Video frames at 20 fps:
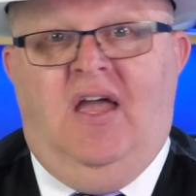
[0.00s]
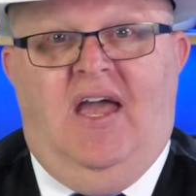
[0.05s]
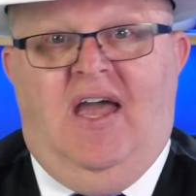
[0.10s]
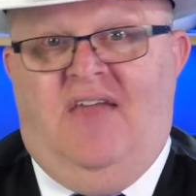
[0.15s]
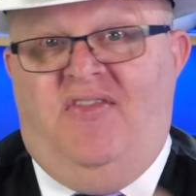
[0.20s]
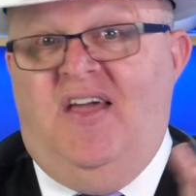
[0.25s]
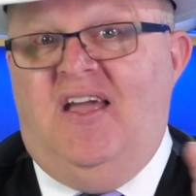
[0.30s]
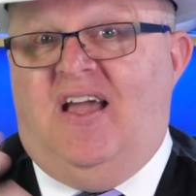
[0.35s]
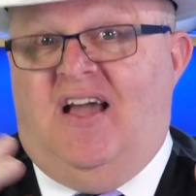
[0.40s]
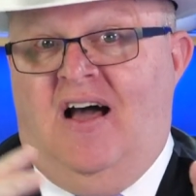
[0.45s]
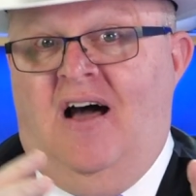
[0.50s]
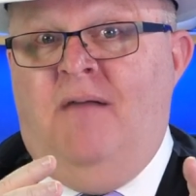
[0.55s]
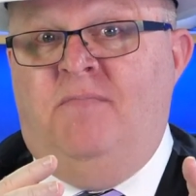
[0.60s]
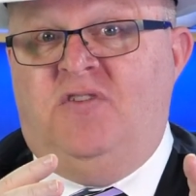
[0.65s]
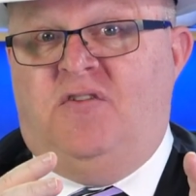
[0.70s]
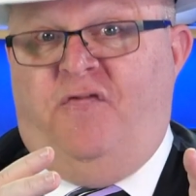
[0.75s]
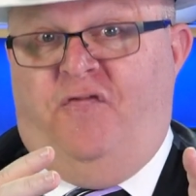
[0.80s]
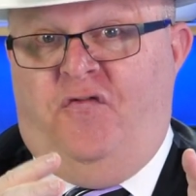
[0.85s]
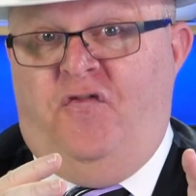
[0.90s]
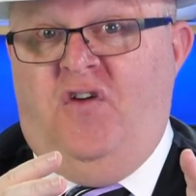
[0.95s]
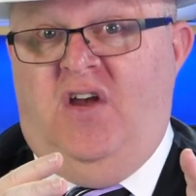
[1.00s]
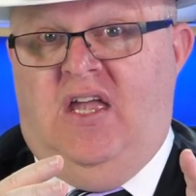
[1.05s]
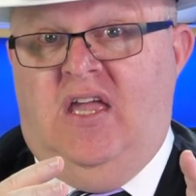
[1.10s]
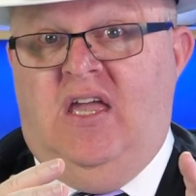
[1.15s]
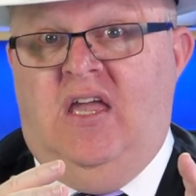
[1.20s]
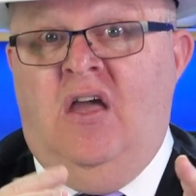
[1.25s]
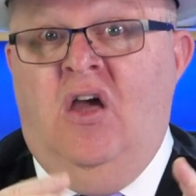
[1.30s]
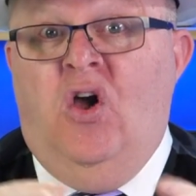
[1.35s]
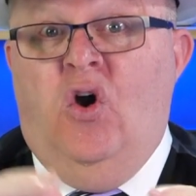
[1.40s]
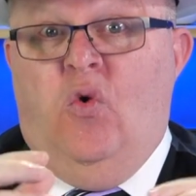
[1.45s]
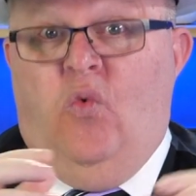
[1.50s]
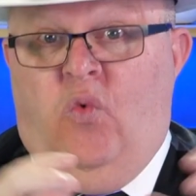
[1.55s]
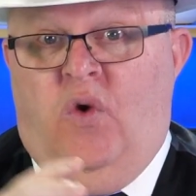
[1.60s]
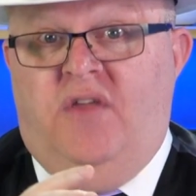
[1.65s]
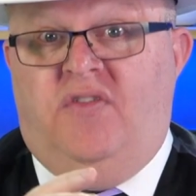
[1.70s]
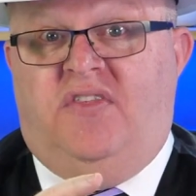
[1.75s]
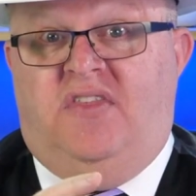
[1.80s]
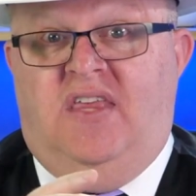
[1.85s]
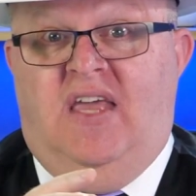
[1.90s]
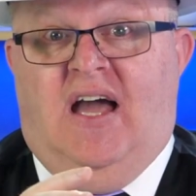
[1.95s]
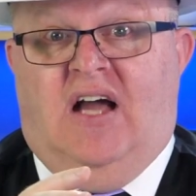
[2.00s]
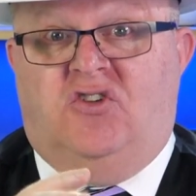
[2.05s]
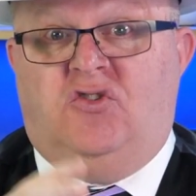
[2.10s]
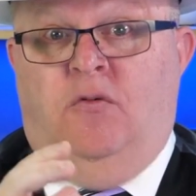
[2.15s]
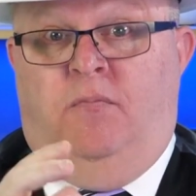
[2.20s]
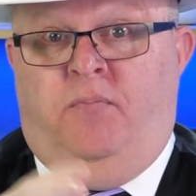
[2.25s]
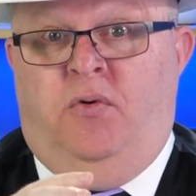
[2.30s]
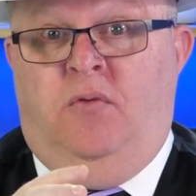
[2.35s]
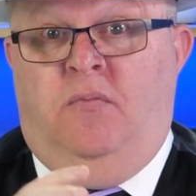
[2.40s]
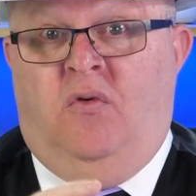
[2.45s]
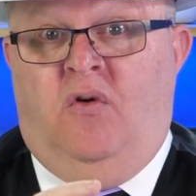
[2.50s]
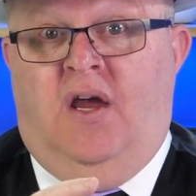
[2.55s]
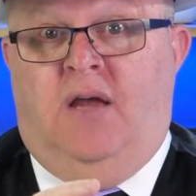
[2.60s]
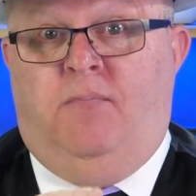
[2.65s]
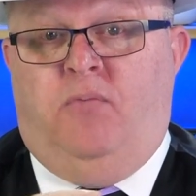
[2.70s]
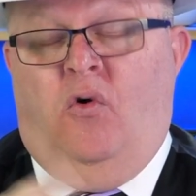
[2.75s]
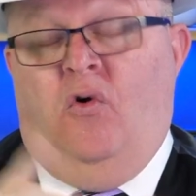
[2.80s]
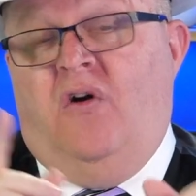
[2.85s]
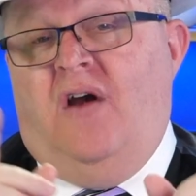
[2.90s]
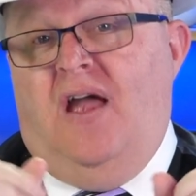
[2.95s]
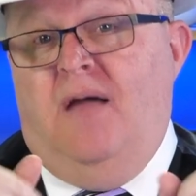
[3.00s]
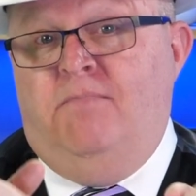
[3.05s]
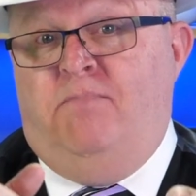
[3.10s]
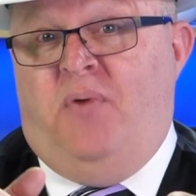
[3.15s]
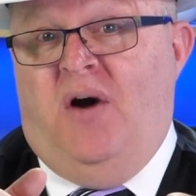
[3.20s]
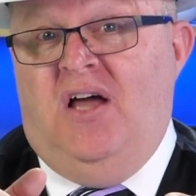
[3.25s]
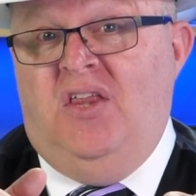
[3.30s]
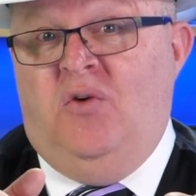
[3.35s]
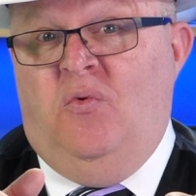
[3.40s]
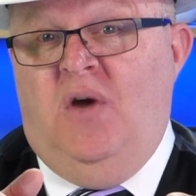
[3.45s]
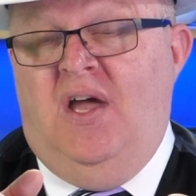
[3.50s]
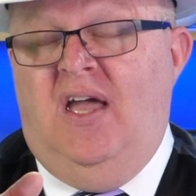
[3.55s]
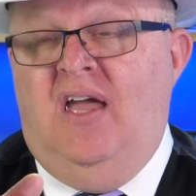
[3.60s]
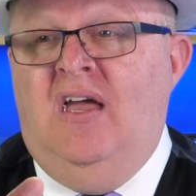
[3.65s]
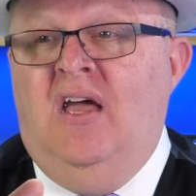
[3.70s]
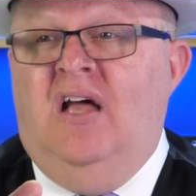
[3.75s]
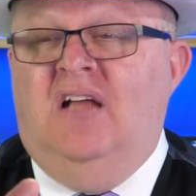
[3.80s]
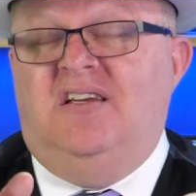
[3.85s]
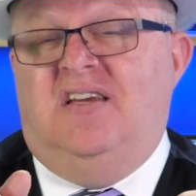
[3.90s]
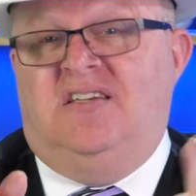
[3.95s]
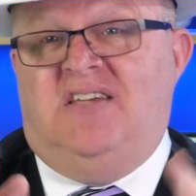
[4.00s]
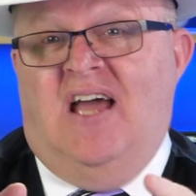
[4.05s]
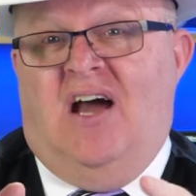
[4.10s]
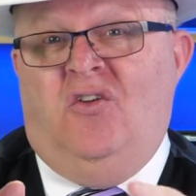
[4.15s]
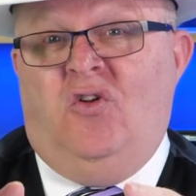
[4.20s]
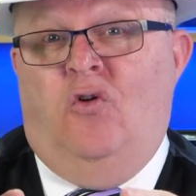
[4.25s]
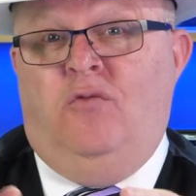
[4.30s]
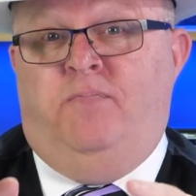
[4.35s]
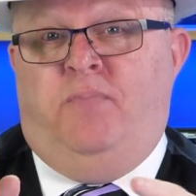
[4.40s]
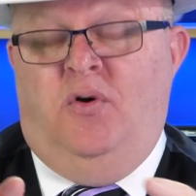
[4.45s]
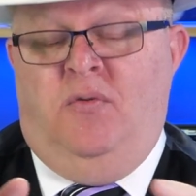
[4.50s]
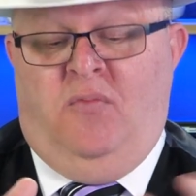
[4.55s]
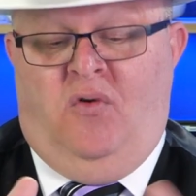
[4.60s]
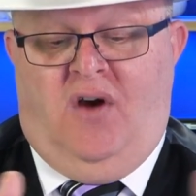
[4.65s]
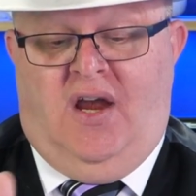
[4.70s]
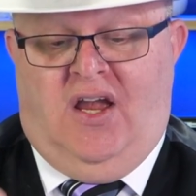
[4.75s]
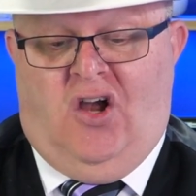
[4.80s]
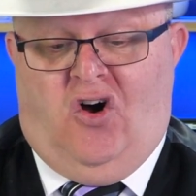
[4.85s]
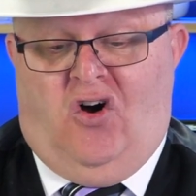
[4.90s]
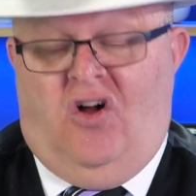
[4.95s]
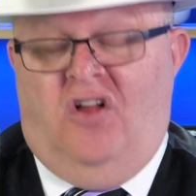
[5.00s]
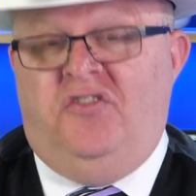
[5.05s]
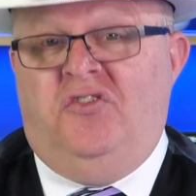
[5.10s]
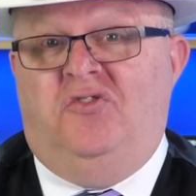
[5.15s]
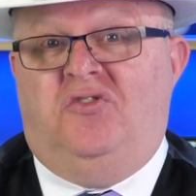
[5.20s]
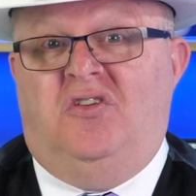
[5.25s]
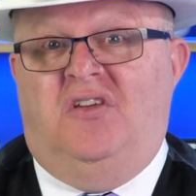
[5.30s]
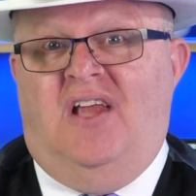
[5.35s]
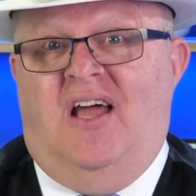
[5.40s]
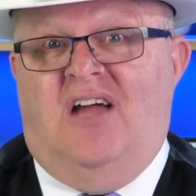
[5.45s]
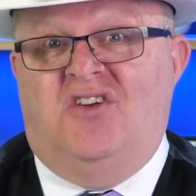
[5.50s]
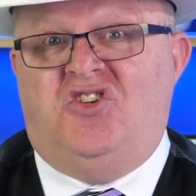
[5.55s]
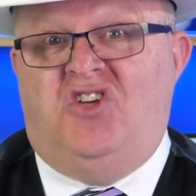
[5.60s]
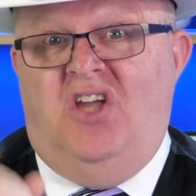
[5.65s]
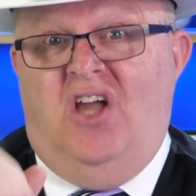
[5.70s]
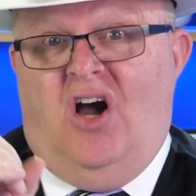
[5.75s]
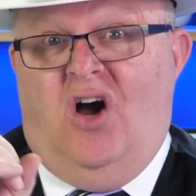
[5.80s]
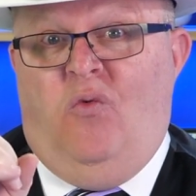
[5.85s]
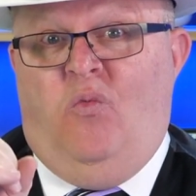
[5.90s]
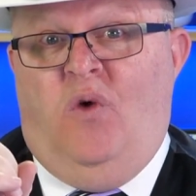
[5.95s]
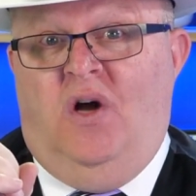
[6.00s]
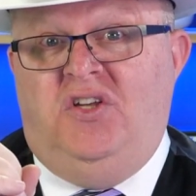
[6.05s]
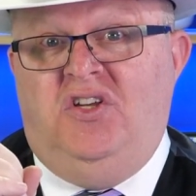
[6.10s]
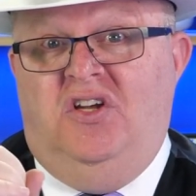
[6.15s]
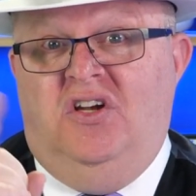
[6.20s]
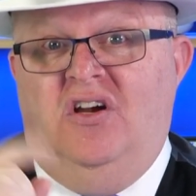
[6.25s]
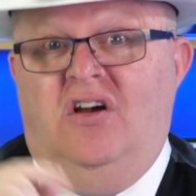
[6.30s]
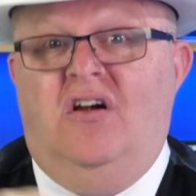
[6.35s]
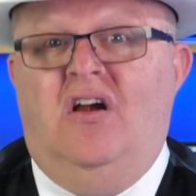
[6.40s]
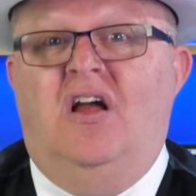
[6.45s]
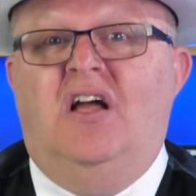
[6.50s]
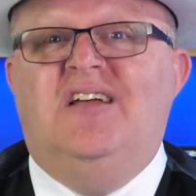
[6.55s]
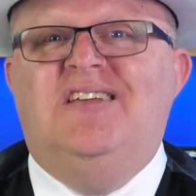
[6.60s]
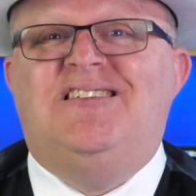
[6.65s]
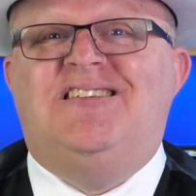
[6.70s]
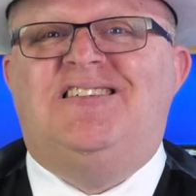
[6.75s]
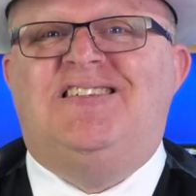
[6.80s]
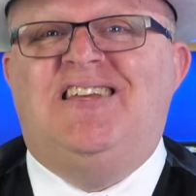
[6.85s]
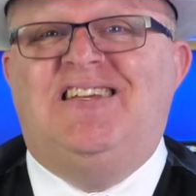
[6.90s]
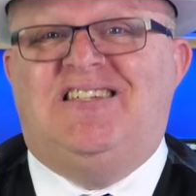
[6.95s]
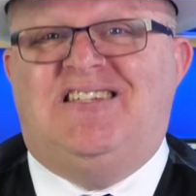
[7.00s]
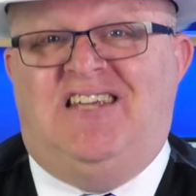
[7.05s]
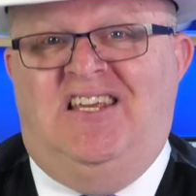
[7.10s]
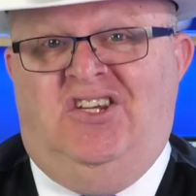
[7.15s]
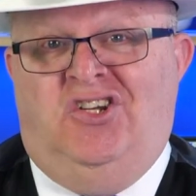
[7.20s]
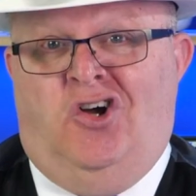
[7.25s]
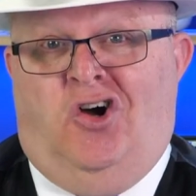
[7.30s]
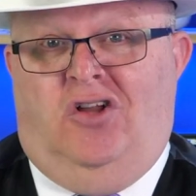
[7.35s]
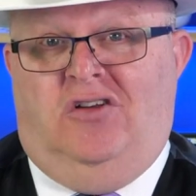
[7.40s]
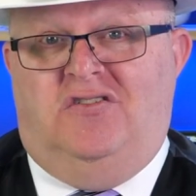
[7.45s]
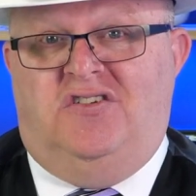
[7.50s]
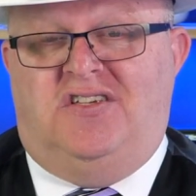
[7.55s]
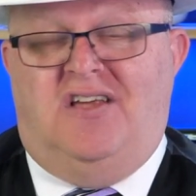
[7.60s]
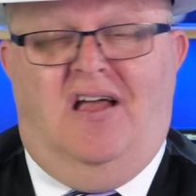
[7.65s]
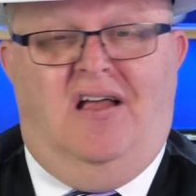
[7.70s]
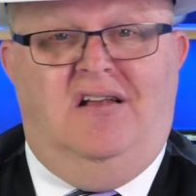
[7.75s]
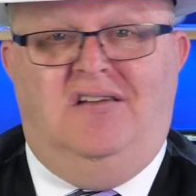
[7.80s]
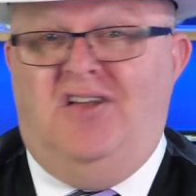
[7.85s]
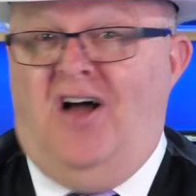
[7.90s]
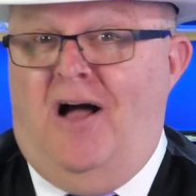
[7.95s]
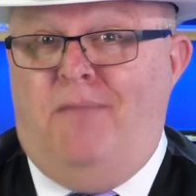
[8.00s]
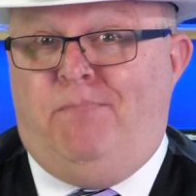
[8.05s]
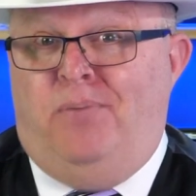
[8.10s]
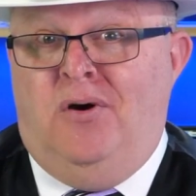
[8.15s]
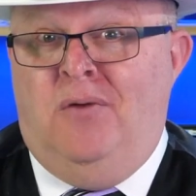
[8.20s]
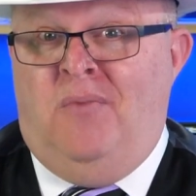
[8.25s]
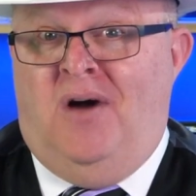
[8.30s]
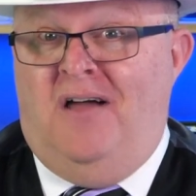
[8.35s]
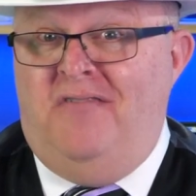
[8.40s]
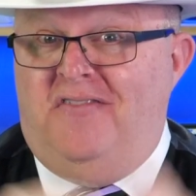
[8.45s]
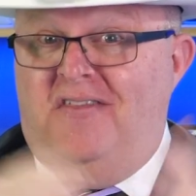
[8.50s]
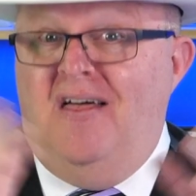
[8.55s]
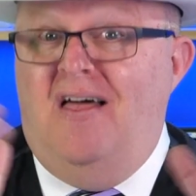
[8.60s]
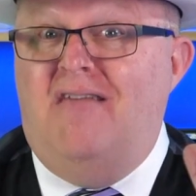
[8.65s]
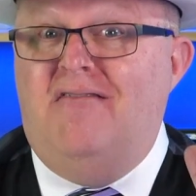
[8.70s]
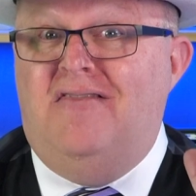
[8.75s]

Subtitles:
And that comes free with the actual Boomerang program. And by the way, to download Boomerang on the Tanoshi, a 1 year, $16. Not per month.